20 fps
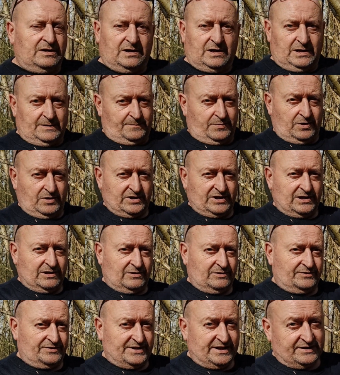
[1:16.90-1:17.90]

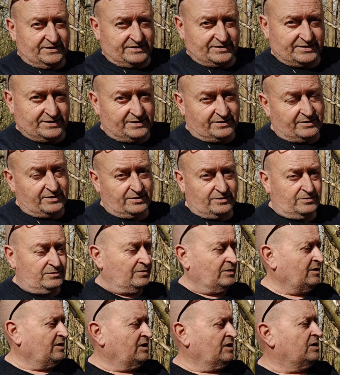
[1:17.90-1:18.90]
Hypoxylon tends to
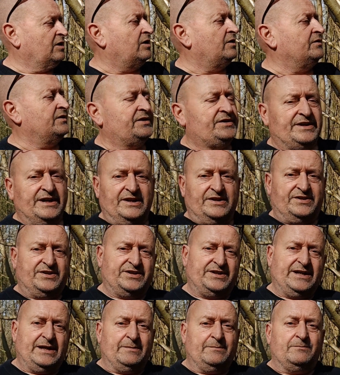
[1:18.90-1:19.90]
grow on the dead
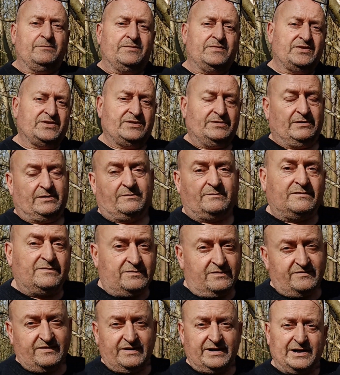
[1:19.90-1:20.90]
stems, and
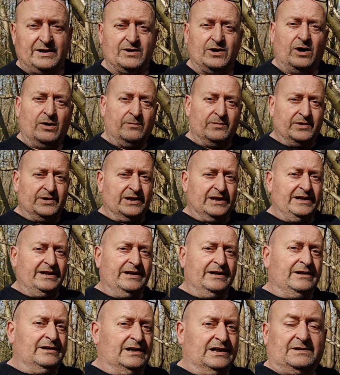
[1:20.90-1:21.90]
very commonly,
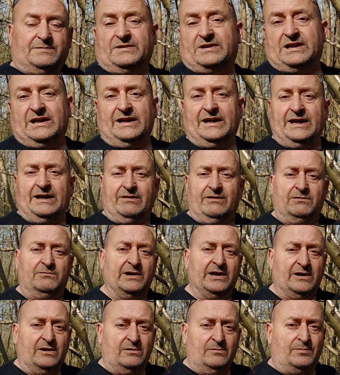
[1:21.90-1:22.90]
especially here at
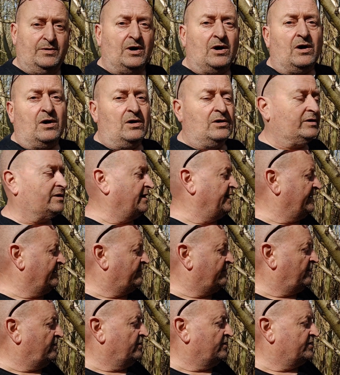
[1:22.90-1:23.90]
Wellow Park, it
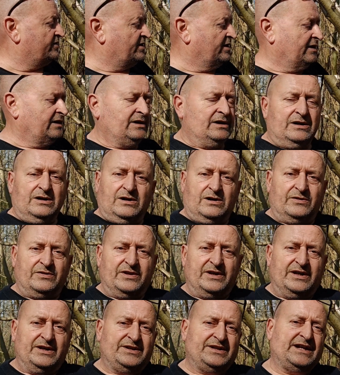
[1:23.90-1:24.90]
grows
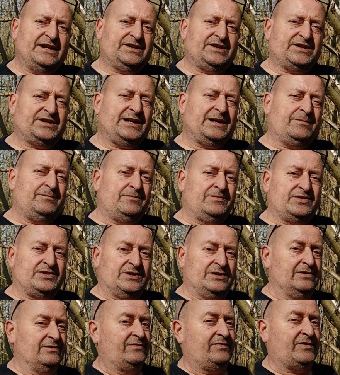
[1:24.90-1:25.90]
on the dead stems
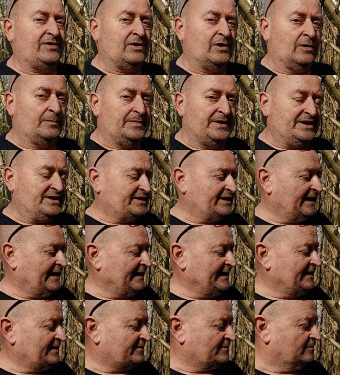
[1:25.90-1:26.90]
of coppiced
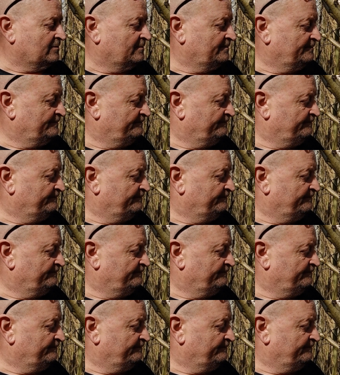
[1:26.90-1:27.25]
hazel.